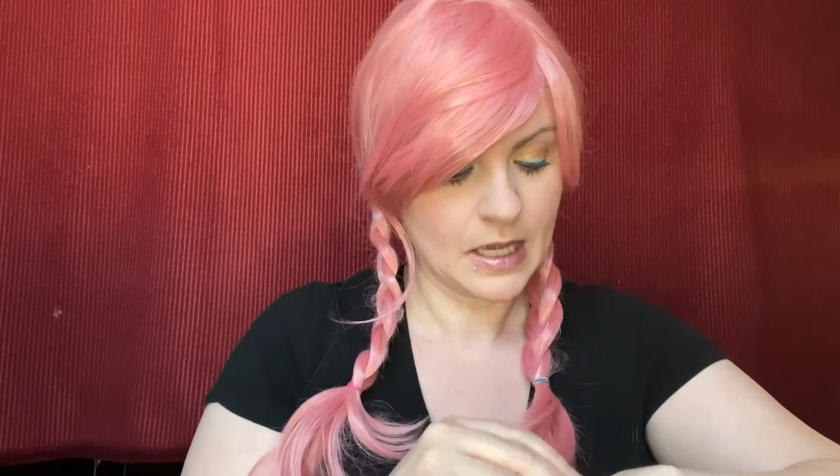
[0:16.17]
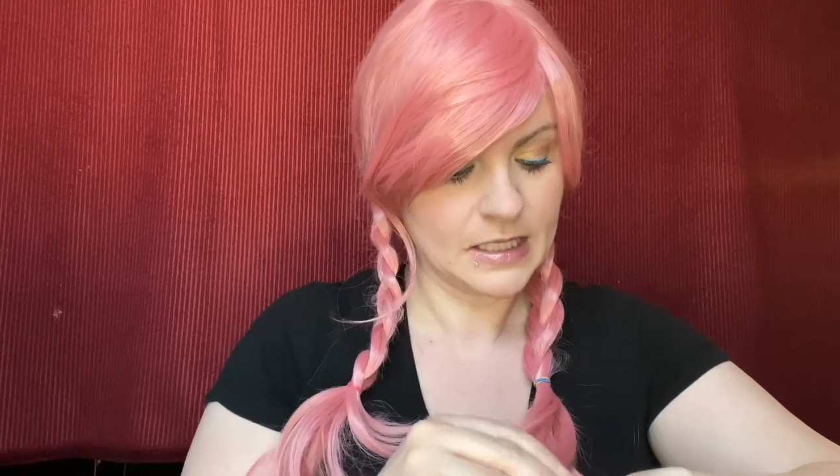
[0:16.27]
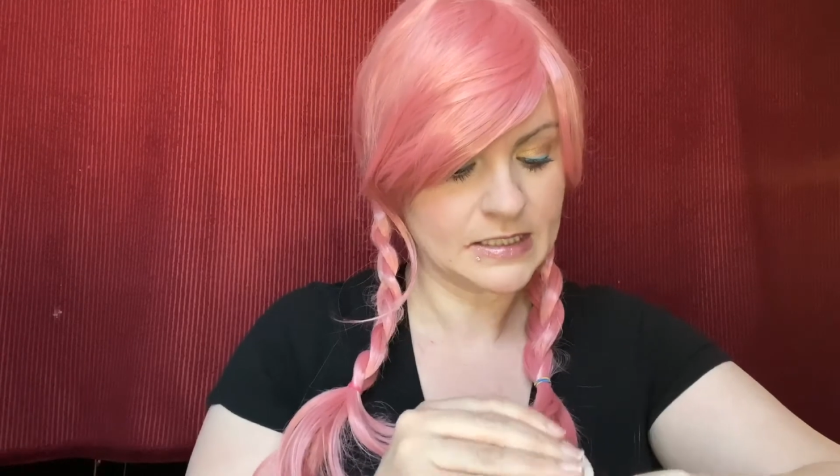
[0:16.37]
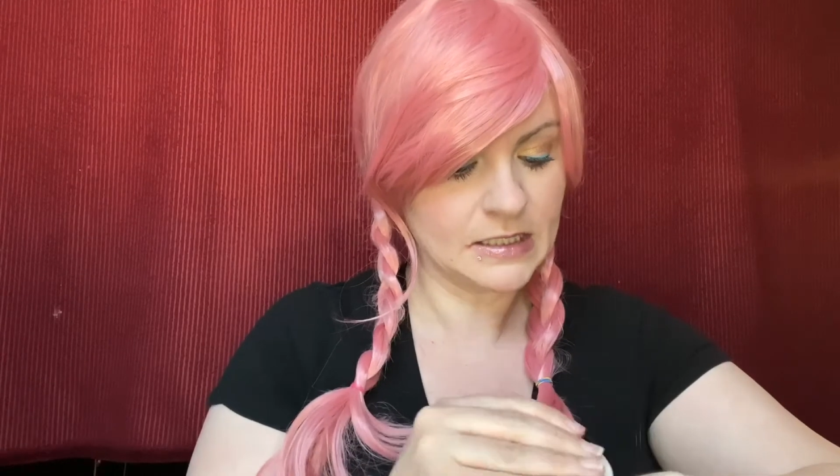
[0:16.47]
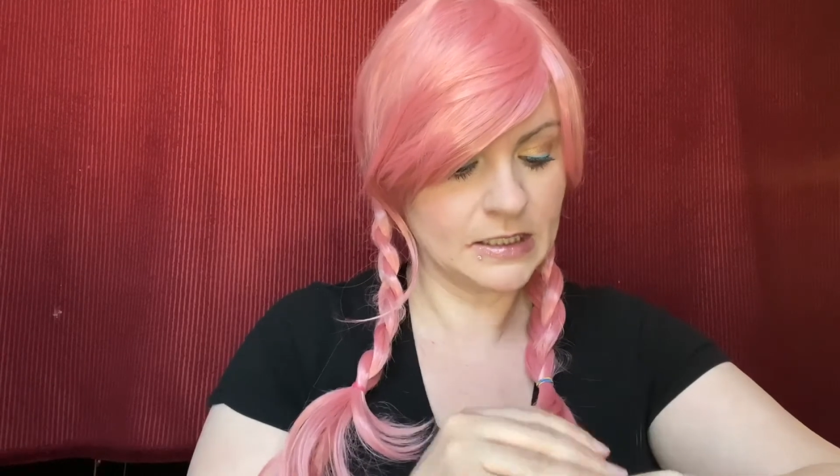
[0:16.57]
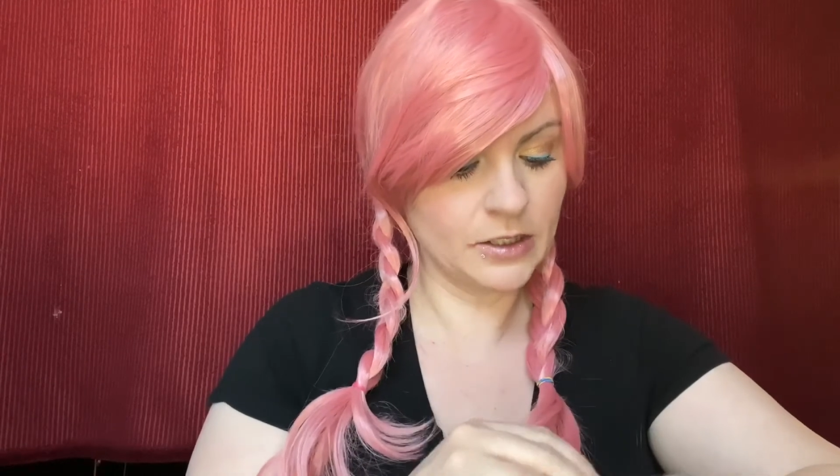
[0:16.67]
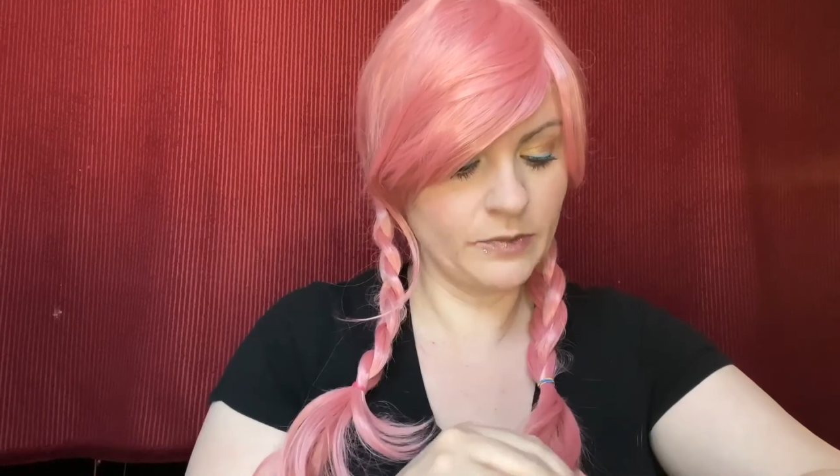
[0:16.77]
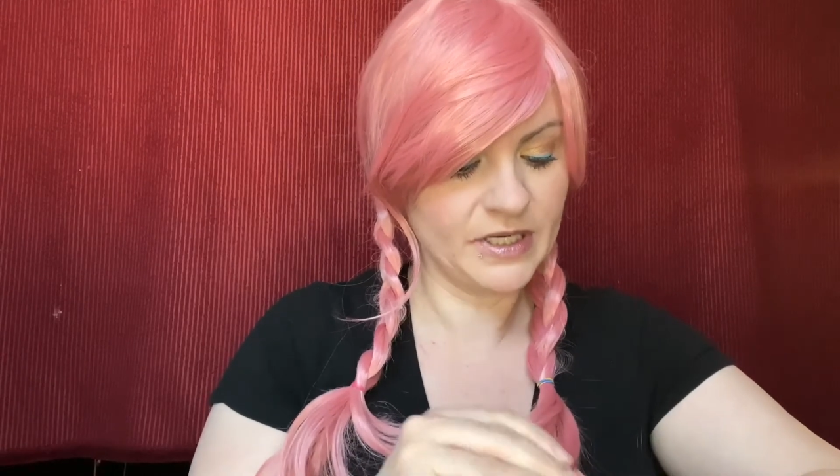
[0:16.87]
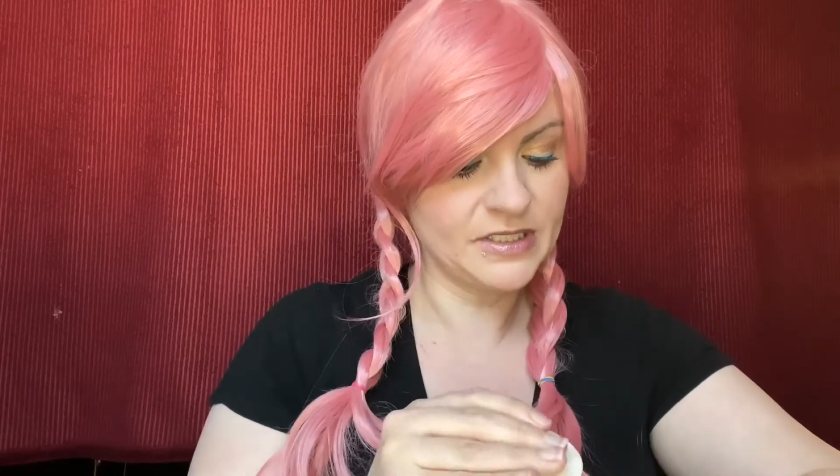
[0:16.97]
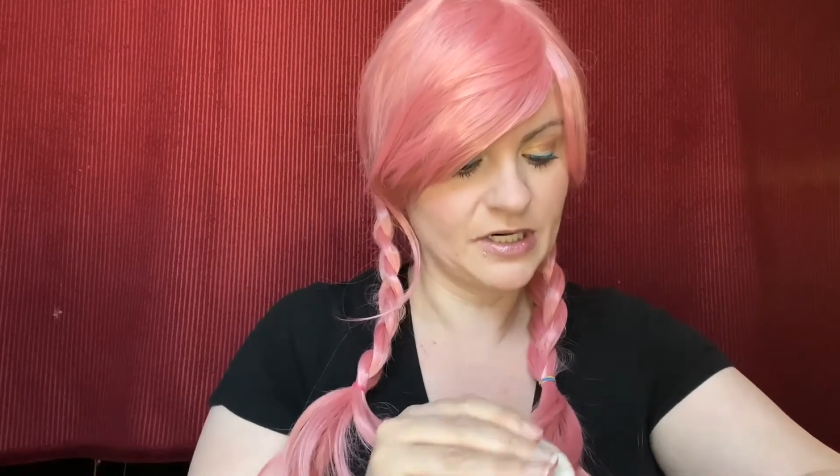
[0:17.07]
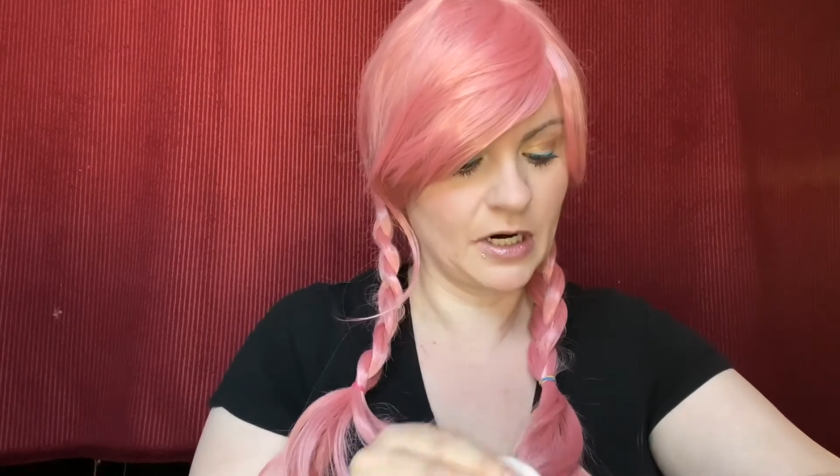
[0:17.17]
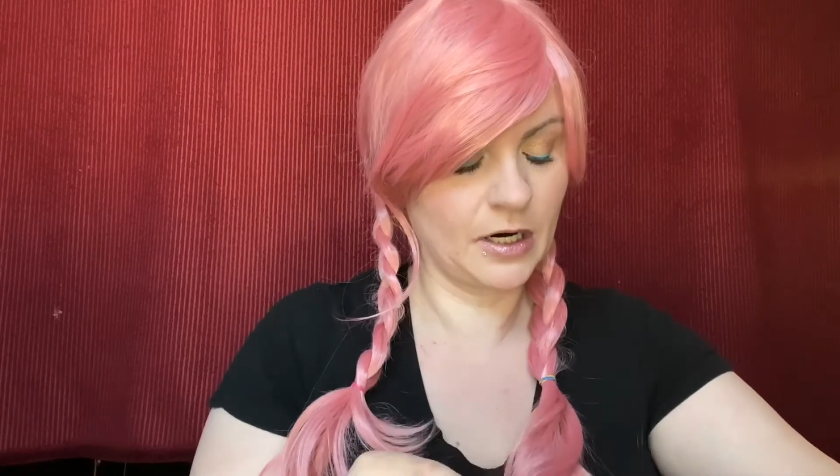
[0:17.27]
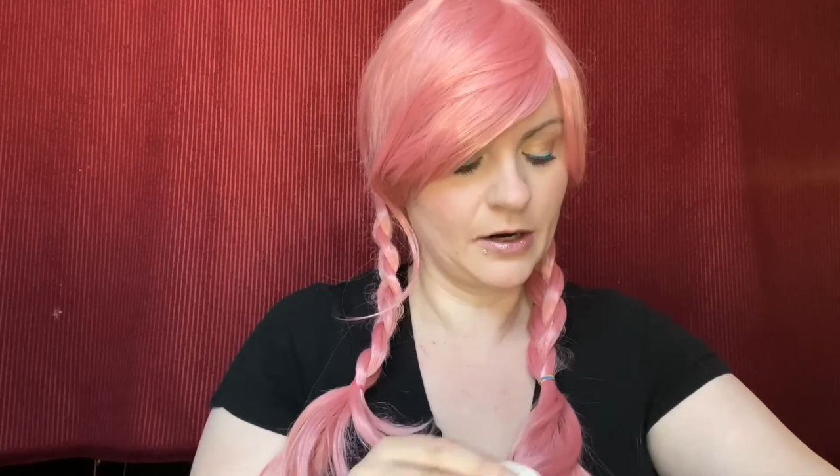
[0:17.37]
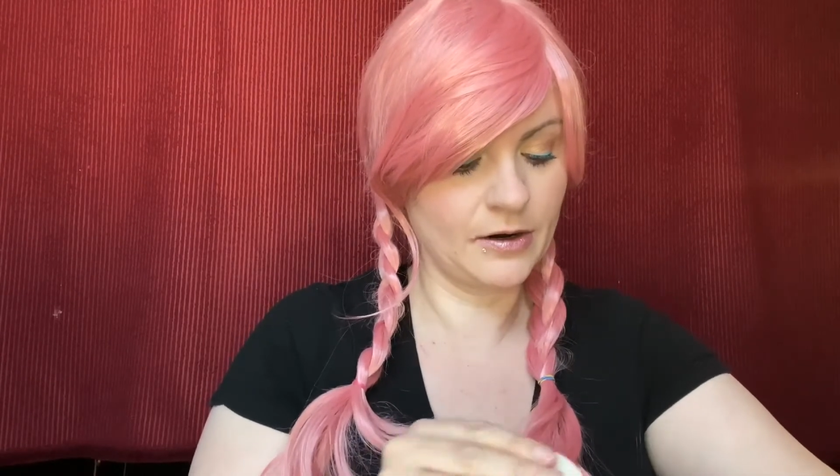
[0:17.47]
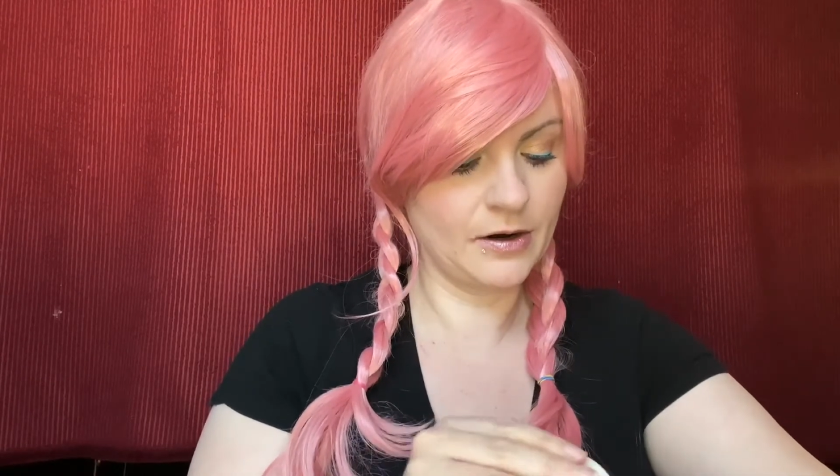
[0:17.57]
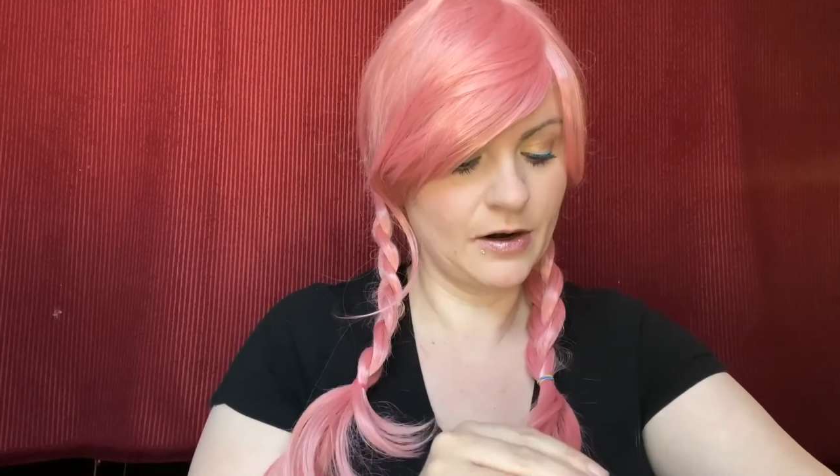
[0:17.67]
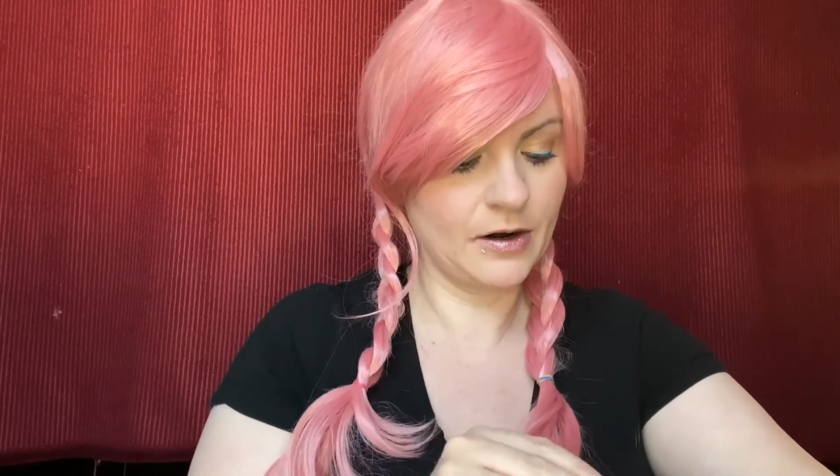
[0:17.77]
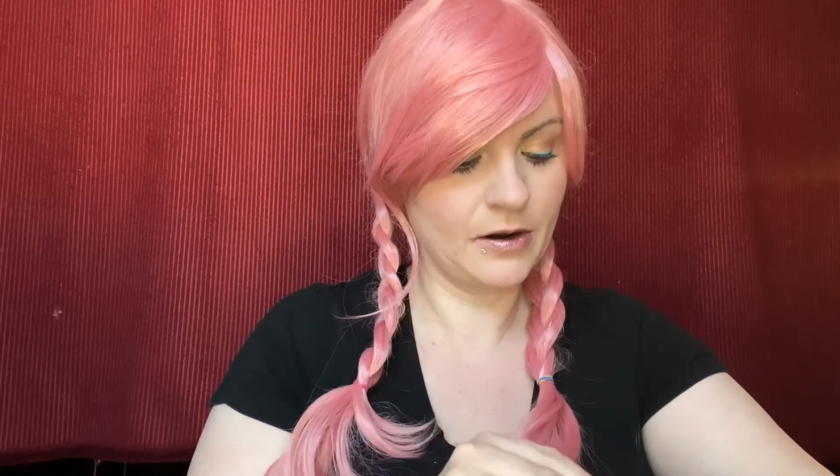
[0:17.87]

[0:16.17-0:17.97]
It's a little bit darker